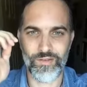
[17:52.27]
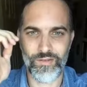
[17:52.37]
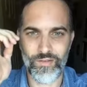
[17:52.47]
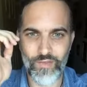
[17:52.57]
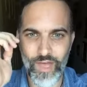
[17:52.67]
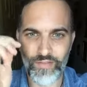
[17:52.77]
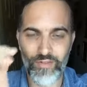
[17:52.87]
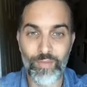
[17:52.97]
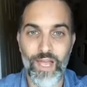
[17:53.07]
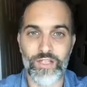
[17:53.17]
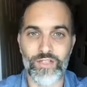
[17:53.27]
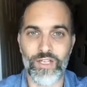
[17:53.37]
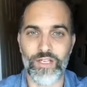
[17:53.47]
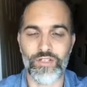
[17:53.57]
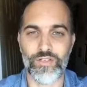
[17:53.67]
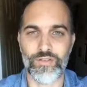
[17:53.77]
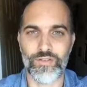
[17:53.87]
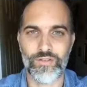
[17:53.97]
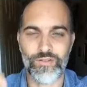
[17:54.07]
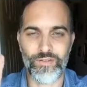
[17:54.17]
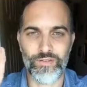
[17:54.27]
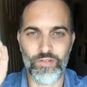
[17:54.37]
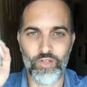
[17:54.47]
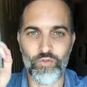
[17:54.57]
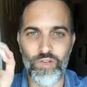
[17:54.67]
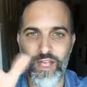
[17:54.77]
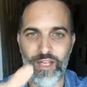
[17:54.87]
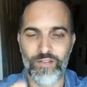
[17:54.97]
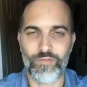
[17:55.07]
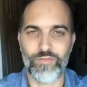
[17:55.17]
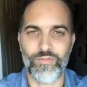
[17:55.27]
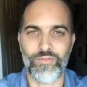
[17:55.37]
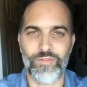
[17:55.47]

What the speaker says: the vast imagination, the creative